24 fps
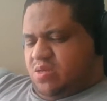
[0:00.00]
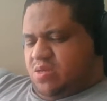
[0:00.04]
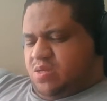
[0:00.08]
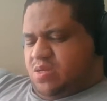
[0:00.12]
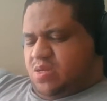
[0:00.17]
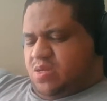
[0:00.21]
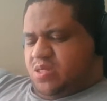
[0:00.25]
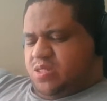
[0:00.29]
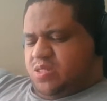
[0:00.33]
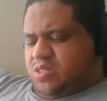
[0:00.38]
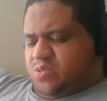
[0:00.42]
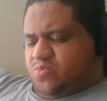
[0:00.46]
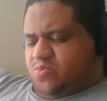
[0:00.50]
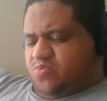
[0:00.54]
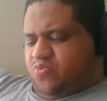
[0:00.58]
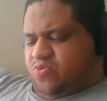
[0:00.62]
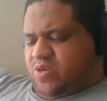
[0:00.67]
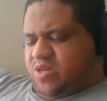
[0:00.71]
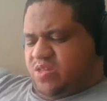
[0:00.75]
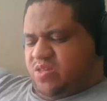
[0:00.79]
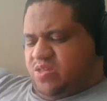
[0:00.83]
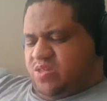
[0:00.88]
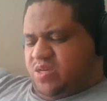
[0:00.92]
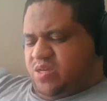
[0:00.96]
This is
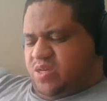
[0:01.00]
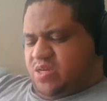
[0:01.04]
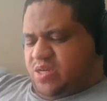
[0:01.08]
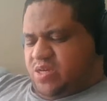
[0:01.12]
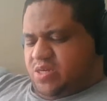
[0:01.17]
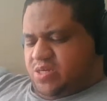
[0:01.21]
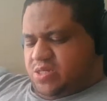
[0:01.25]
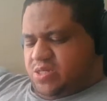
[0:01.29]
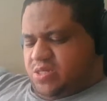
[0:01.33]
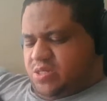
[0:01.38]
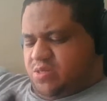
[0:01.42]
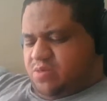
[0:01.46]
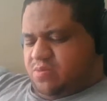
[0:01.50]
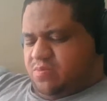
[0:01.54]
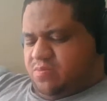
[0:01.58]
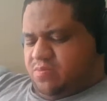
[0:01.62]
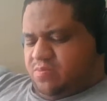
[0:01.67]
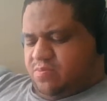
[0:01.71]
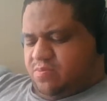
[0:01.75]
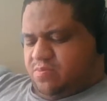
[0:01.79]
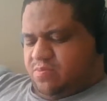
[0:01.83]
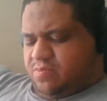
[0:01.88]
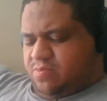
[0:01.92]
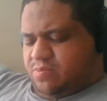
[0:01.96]
pretty thick, actually.
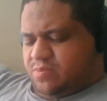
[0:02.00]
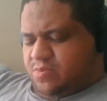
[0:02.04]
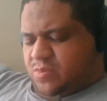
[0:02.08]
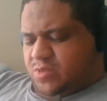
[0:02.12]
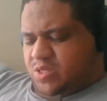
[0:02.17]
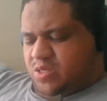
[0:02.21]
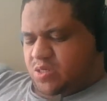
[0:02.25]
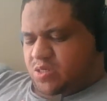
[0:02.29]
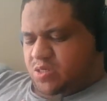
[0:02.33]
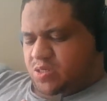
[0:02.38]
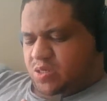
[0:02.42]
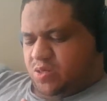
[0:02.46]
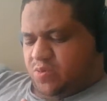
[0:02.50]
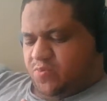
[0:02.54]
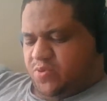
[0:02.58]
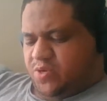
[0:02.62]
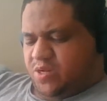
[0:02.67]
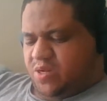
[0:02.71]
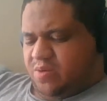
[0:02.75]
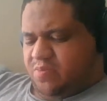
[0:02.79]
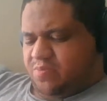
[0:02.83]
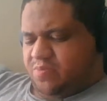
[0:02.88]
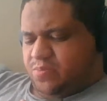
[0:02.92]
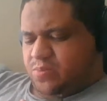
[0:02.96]
Let's open it
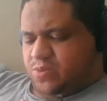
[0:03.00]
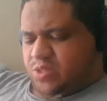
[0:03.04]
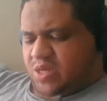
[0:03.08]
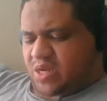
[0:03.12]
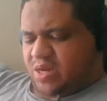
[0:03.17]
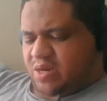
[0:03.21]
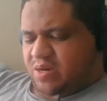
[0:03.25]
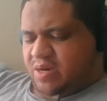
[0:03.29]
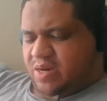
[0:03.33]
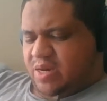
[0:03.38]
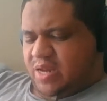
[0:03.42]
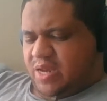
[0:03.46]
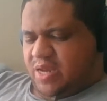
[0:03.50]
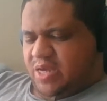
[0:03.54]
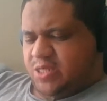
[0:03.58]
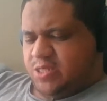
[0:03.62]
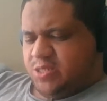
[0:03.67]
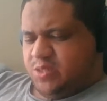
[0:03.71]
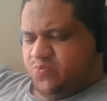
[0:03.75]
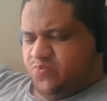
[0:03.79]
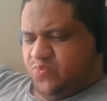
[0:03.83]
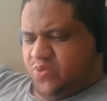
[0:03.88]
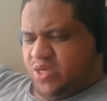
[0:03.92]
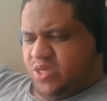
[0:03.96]
up. It's got a nice
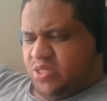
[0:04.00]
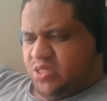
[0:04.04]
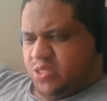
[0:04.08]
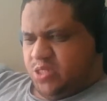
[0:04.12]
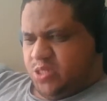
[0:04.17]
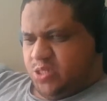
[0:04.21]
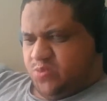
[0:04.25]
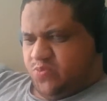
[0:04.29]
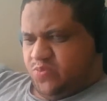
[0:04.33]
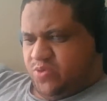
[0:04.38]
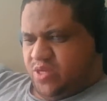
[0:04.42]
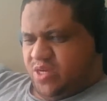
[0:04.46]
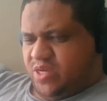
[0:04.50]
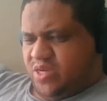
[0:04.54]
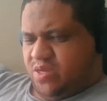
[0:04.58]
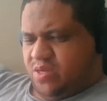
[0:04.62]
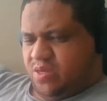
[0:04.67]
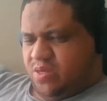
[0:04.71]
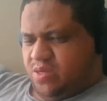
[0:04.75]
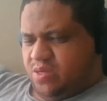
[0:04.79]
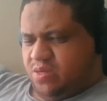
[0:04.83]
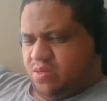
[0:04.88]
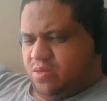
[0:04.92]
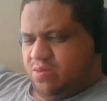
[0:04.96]
big display.
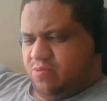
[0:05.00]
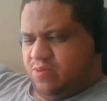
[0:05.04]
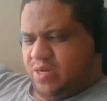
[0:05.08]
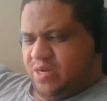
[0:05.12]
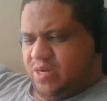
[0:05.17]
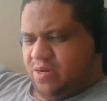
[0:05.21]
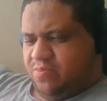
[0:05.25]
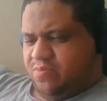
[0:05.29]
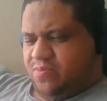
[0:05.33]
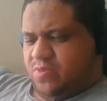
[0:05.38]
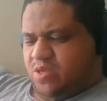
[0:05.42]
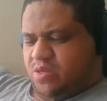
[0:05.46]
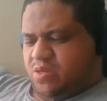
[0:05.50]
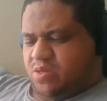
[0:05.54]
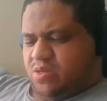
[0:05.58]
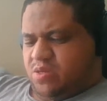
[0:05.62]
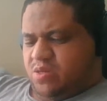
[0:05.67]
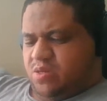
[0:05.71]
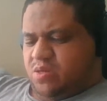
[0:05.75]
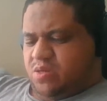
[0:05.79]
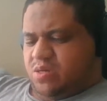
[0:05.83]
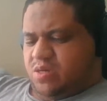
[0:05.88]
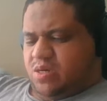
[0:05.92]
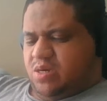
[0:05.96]
Wow.
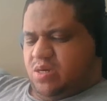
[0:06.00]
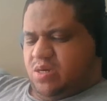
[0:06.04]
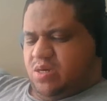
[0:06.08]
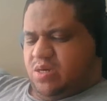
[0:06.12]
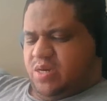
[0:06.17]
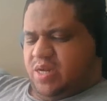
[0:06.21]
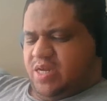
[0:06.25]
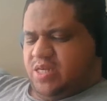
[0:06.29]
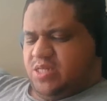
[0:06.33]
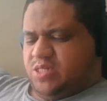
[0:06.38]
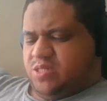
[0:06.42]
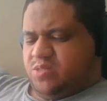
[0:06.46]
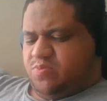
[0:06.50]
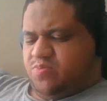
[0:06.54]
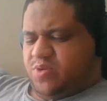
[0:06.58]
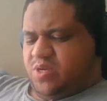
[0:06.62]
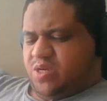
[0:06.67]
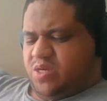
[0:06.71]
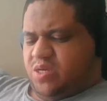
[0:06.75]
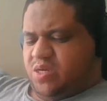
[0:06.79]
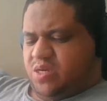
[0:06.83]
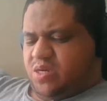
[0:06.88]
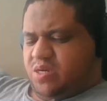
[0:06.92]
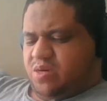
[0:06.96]
Nice
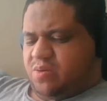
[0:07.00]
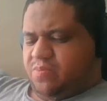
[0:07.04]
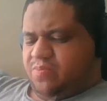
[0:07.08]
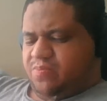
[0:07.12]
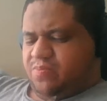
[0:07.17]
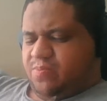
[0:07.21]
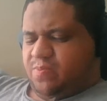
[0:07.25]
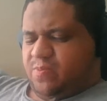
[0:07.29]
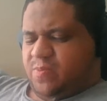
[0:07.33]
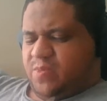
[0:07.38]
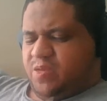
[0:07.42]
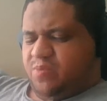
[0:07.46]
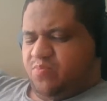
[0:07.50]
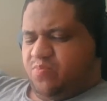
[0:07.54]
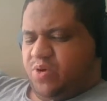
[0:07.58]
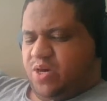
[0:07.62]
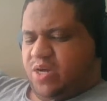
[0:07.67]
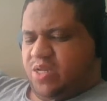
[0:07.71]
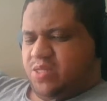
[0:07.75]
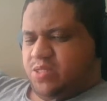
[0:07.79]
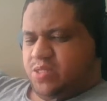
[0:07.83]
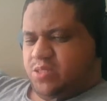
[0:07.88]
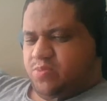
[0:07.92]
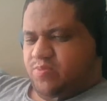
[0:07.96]
big
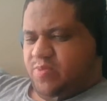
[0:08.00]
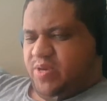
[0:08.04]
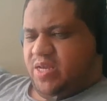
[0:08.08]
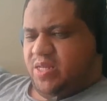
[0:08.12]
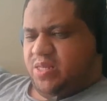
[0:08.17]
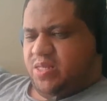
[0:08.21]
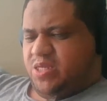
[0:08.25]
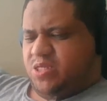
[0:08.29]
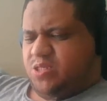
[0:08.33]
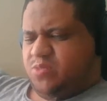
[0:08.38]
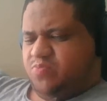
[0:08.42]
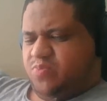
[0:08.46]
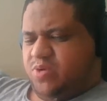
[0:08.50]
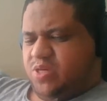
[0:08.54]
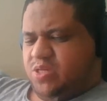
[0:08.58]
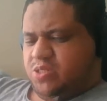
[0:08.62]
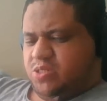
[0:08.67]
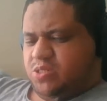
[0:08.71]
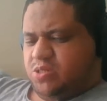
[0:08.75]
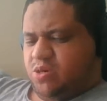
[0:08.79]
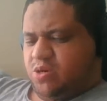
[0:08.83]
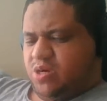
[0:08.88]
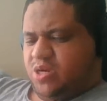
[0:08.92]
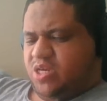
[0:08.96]
buttons. Man, these
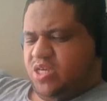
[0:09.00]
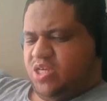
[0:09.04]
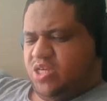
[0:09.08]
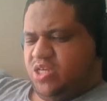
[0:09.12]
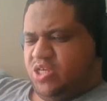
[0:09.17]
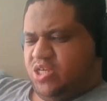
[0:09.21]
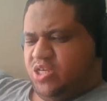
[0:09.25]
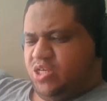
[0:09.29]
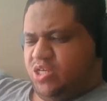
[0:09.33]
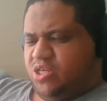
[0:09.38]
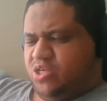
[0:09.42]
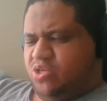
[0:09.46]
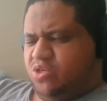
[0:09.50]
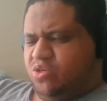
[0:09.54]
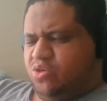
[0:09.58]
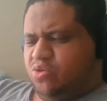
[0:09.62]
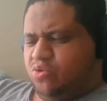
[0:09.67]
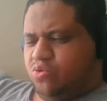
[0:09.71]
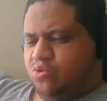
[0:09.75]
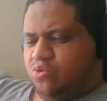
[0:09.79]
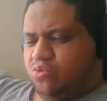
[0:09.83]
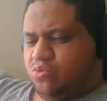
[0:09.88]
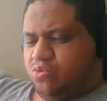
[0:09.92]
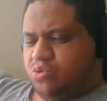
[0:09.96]
buttons are
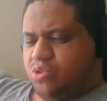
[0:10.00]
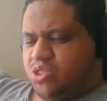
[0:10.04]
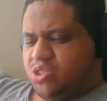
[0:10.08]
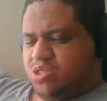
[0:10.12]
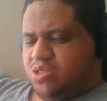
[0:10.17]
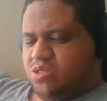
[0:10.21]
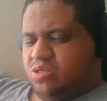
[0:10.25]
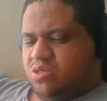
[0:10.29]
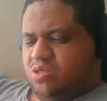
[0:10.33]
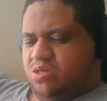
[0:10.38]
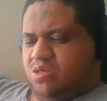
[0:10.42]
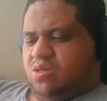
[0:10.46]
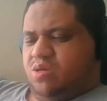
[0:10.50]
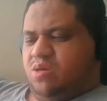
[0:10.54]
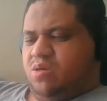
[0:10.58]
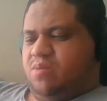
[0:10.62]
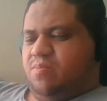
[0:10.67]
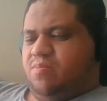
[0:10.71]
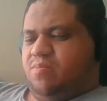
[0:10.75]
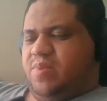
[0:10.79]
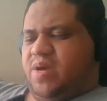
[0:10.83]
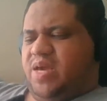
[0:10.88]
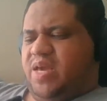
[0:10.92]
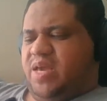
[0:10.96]
huge.
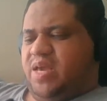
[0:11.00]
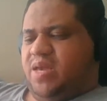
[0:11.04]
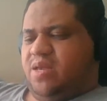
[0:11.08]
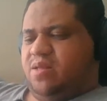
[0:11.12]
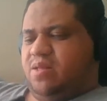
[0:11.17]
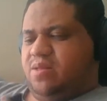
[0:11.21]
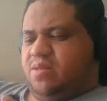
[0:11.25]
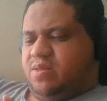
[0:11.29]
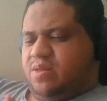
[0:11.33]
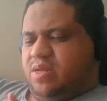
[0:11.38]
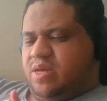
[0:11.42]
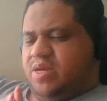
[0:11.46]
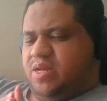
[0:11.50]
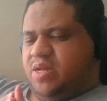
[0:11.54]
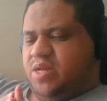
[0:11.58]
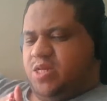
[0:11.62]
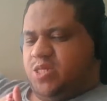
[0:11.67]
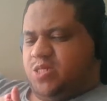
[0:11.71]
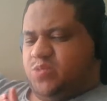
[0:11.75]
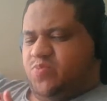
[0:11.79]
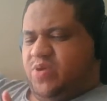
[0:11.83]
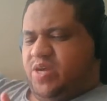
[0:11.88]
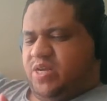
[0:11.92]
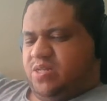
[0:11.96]
Man, I didn't
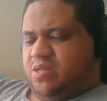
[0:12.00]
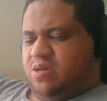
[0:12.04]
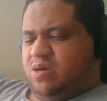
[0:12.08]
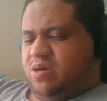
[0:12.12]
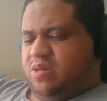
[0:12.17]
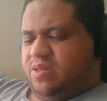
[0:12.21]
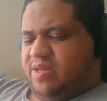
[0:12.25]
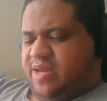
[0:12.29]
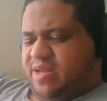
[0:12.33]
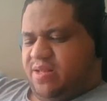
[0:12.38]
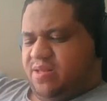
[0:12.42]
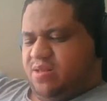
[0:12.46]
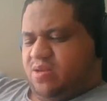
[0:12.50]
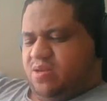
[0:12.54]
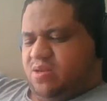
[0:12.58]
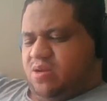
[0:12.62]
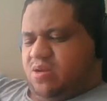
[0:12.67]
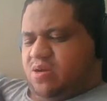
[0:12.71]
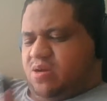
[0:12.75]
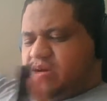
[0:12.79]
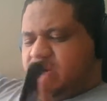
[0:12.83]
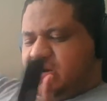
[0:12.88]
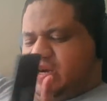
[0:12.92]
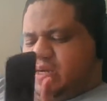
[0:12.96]
expect all that.
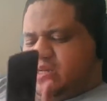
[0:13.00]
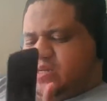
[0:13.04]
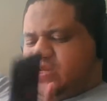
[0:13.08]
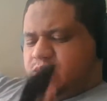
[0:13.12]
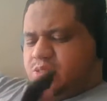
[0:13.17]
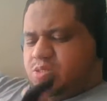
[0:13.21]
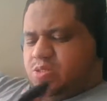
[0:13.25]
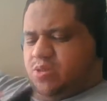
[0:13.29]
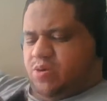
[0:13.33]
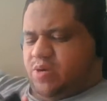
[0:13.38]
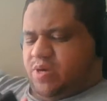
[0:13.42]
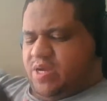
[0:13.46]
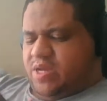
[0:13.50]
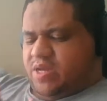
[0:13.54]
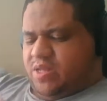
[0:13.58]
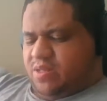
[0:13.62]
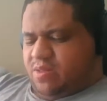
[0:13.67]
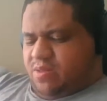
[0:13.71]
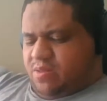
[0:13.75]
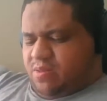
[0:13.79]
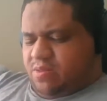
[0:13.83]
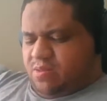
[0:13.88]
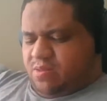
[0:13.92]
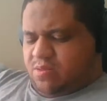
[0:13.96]
All right, let's go ahead and
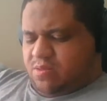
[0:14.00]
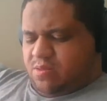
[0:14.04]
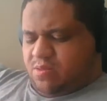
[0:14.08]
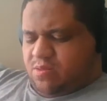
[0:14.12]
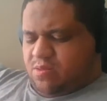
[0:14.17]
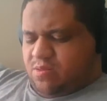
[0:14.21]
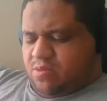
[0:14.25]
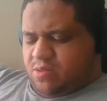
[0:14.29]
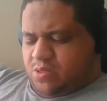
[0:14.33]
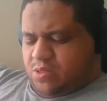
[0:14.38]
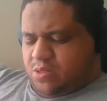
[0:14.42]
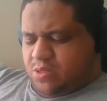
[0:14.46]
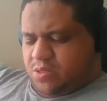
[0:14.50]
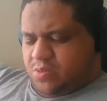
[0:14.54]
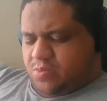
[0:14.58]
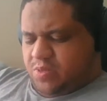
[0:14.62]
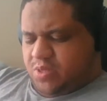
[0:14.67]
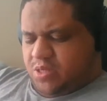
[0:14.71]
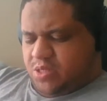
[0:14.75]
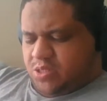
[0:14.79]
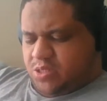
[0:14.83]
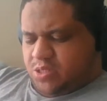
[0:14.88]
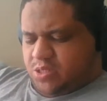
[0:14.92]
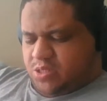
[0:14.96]
see if we can
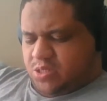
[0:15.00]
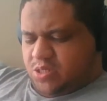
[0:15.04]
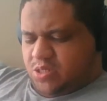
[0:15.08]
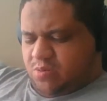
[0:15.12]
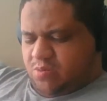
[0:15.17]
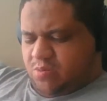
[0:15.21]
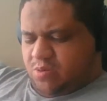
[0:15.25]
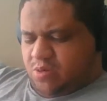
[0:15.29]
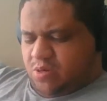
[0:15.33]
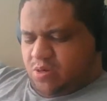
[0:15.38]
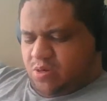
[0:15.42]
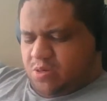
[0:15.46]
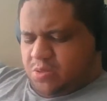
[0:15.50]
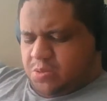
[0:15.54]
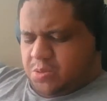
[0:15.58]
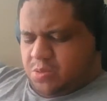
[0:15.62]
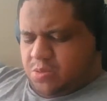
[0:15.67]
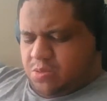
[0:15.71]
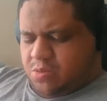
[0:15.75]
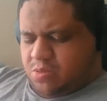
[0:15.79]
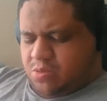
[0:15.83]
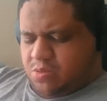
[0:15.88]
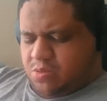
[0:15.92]
get this cover off.